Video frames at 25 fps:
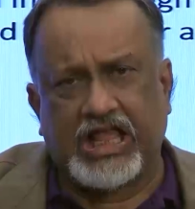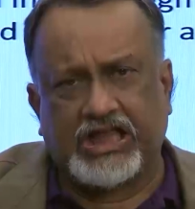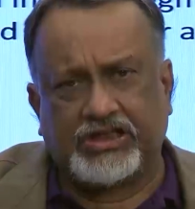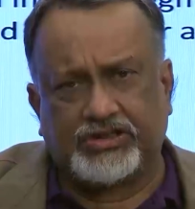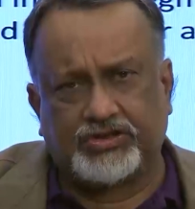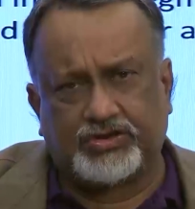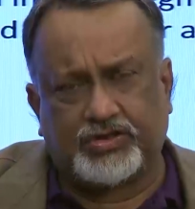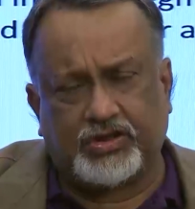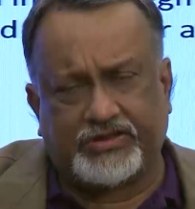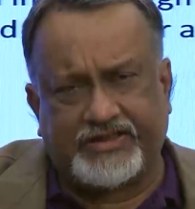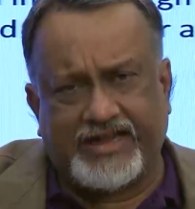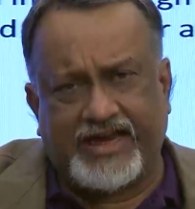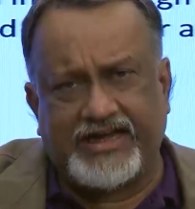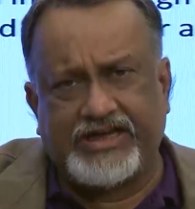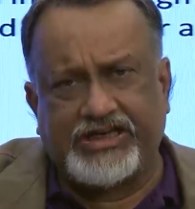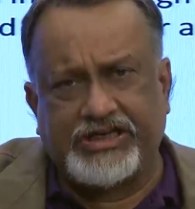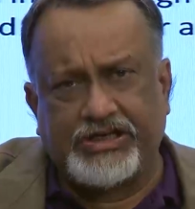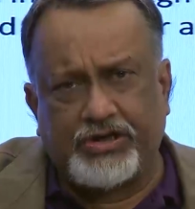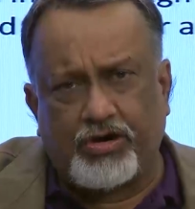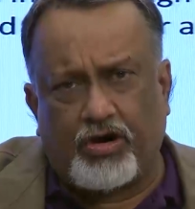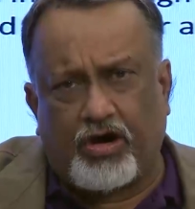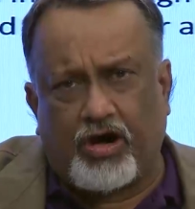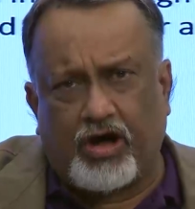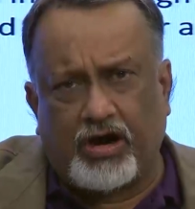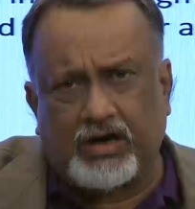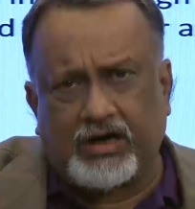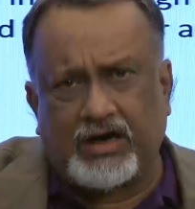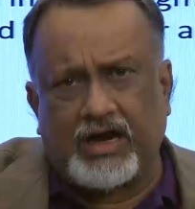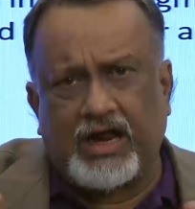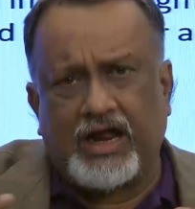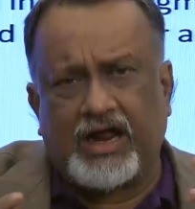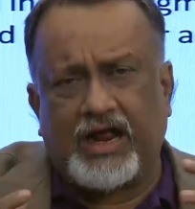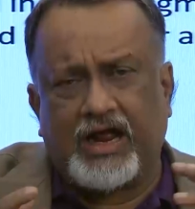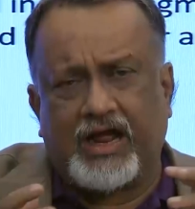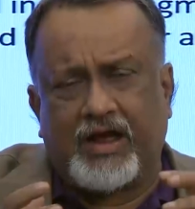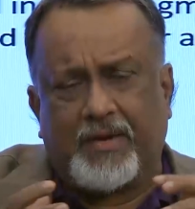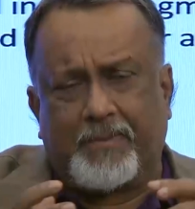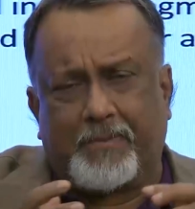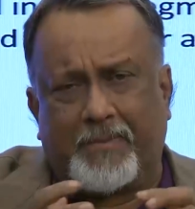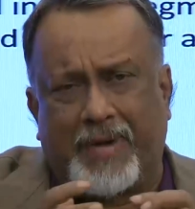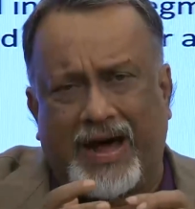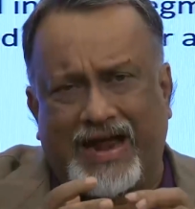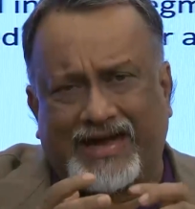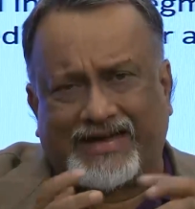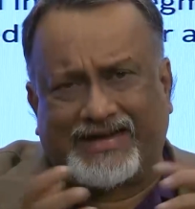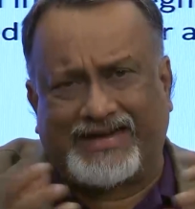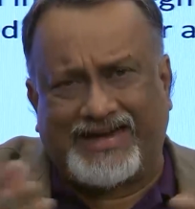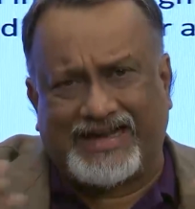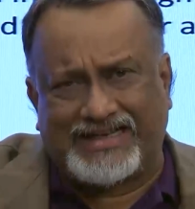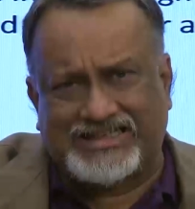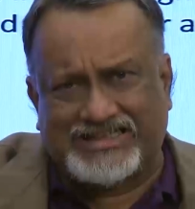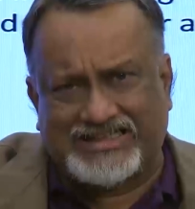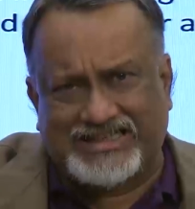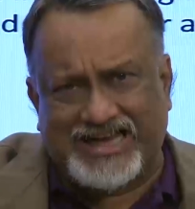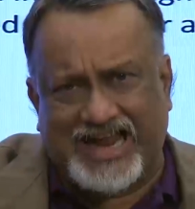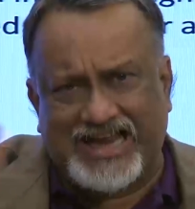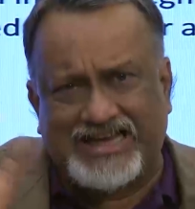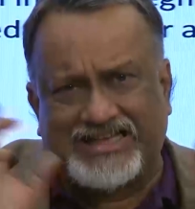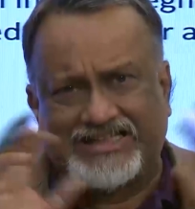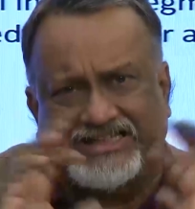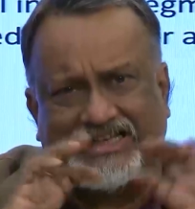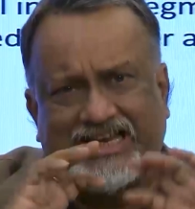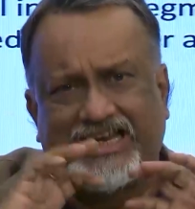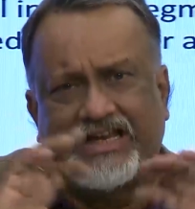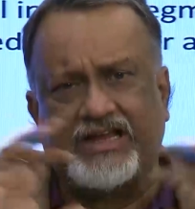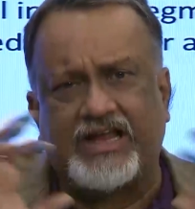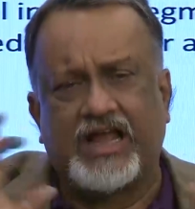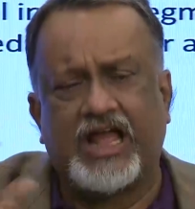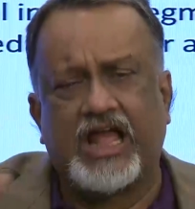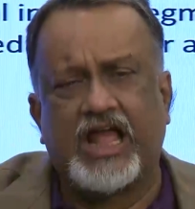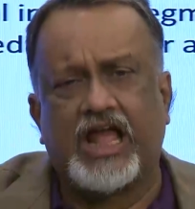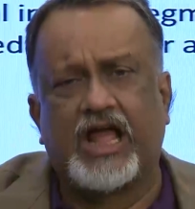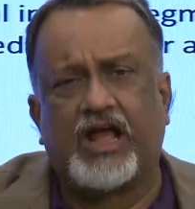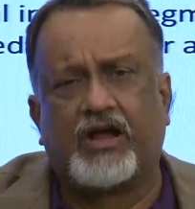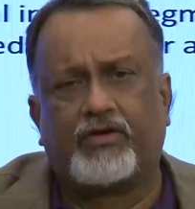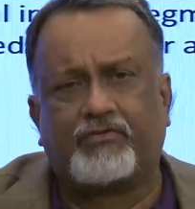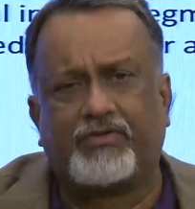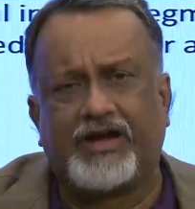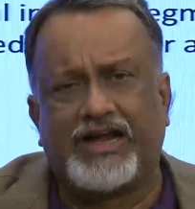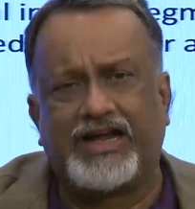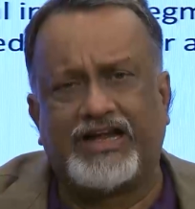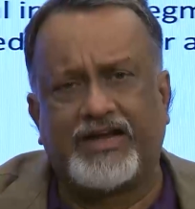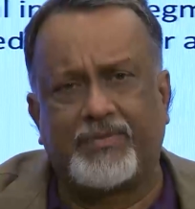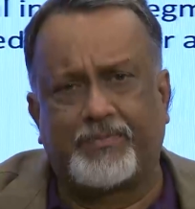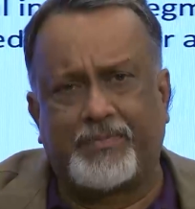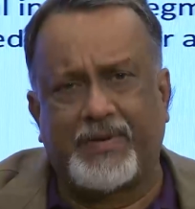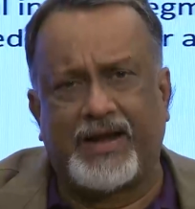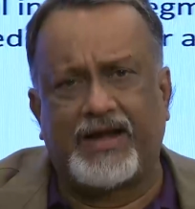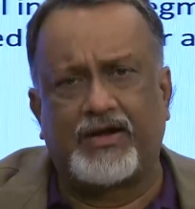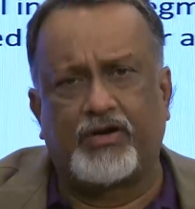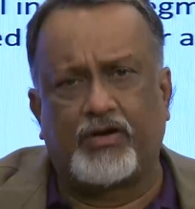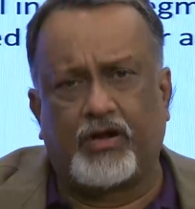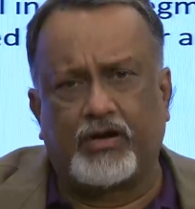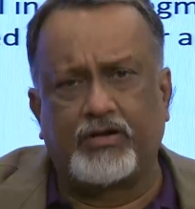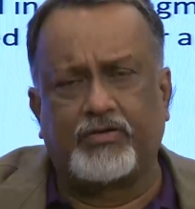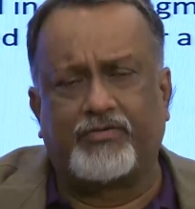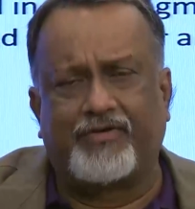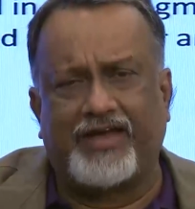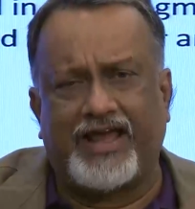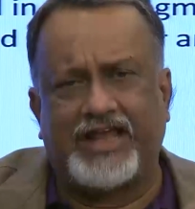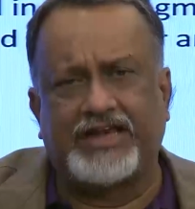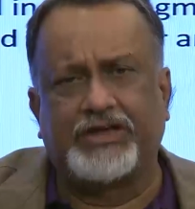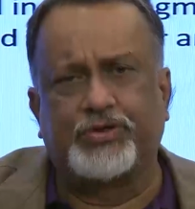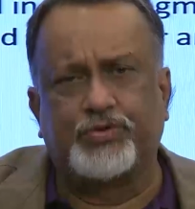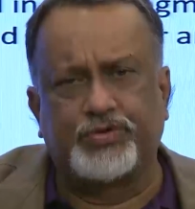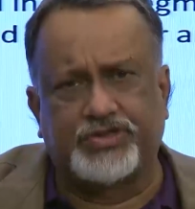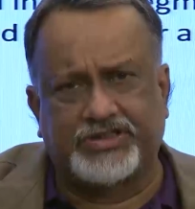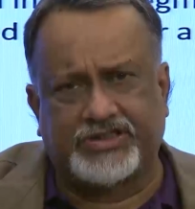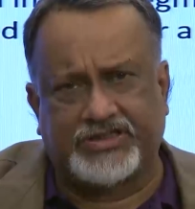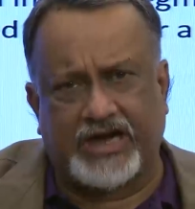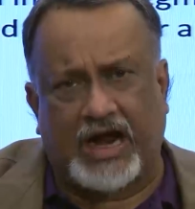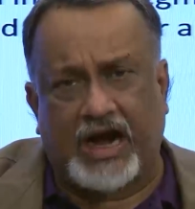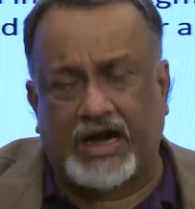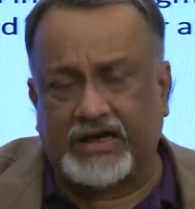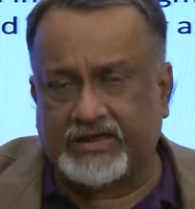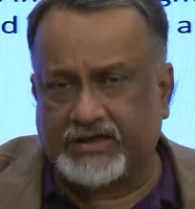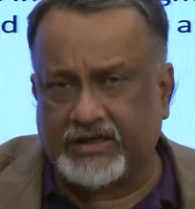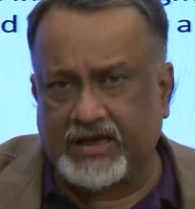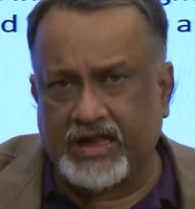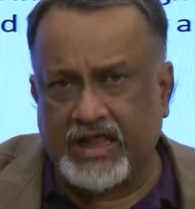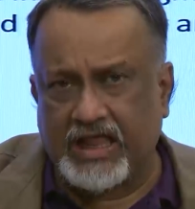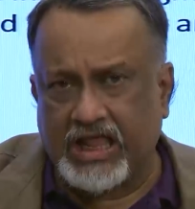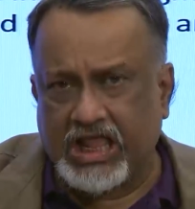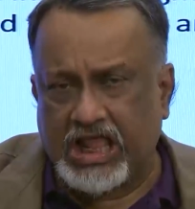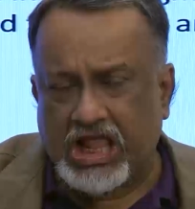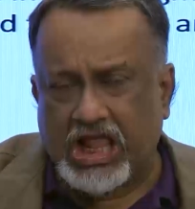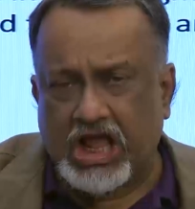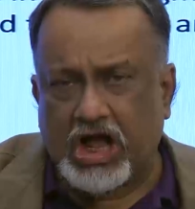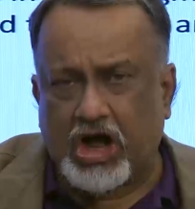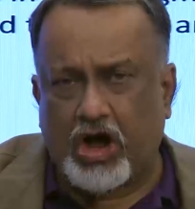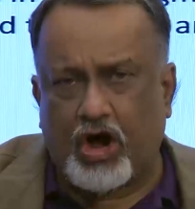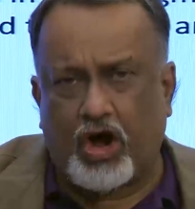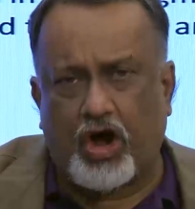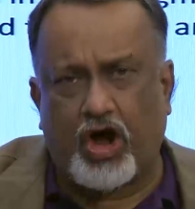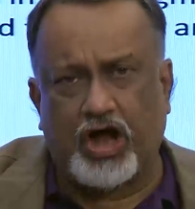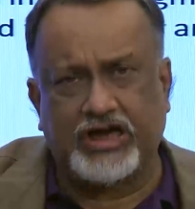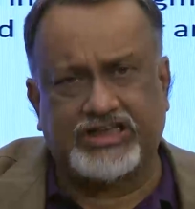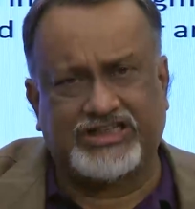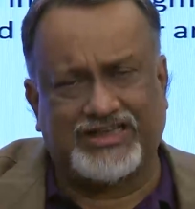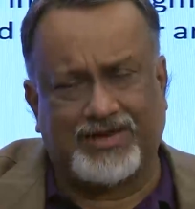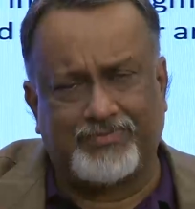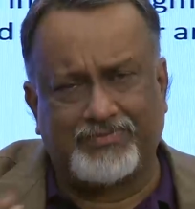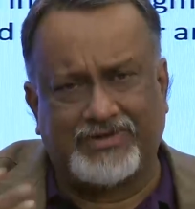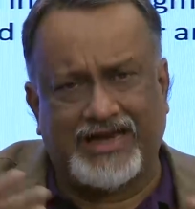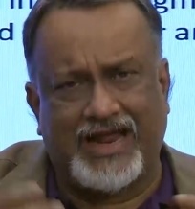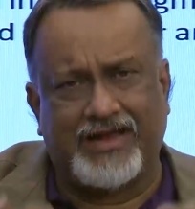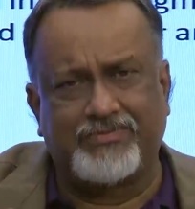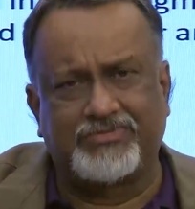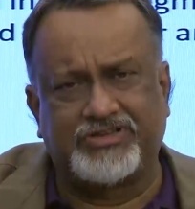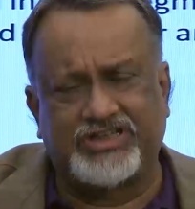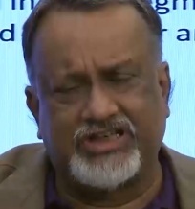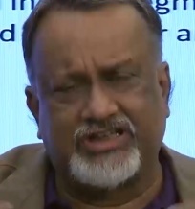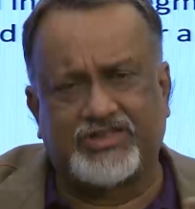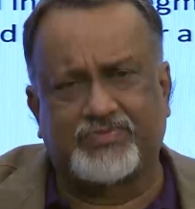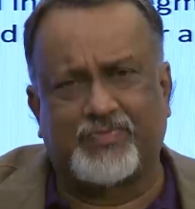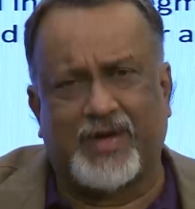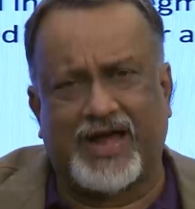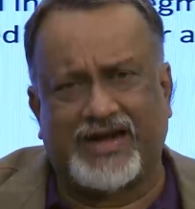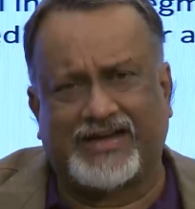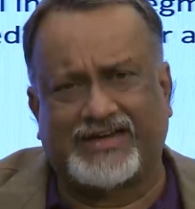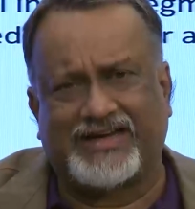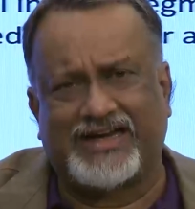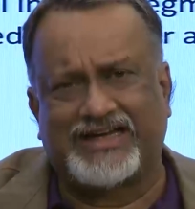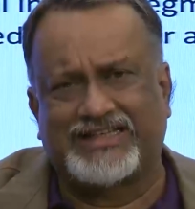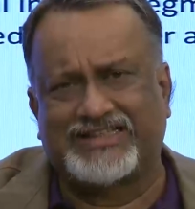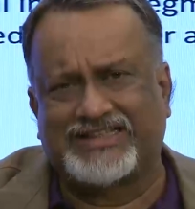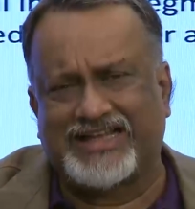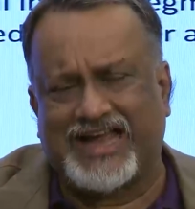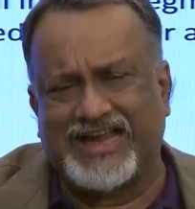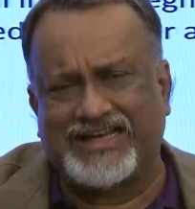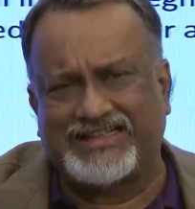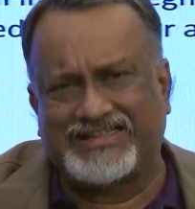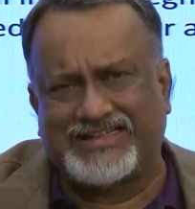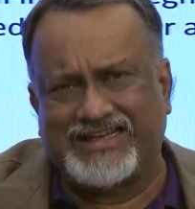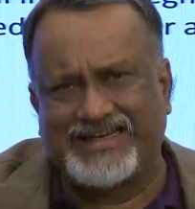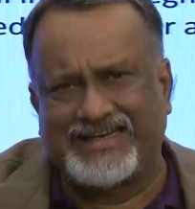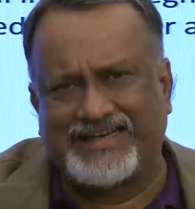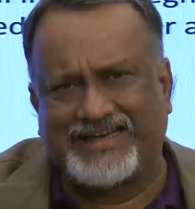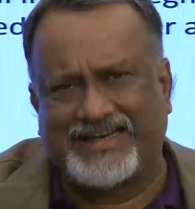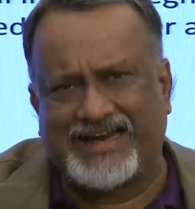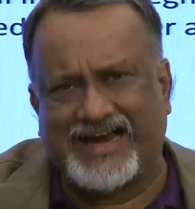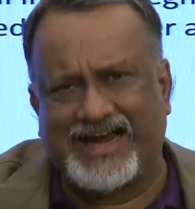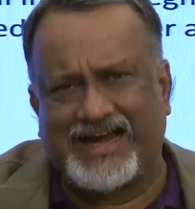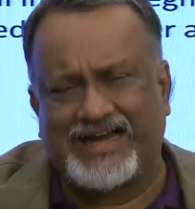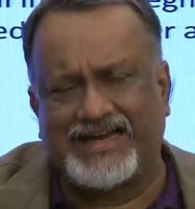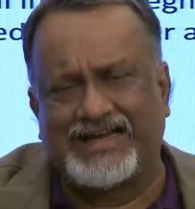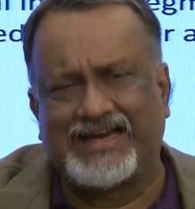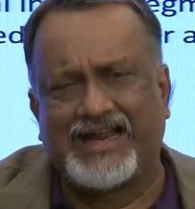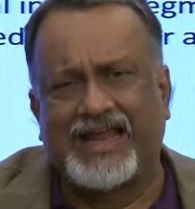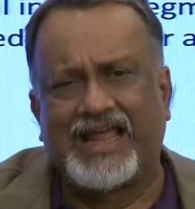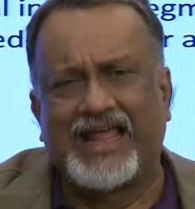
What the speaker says: So, then your market sizing will depend on where you start, or sometimes this market sizing can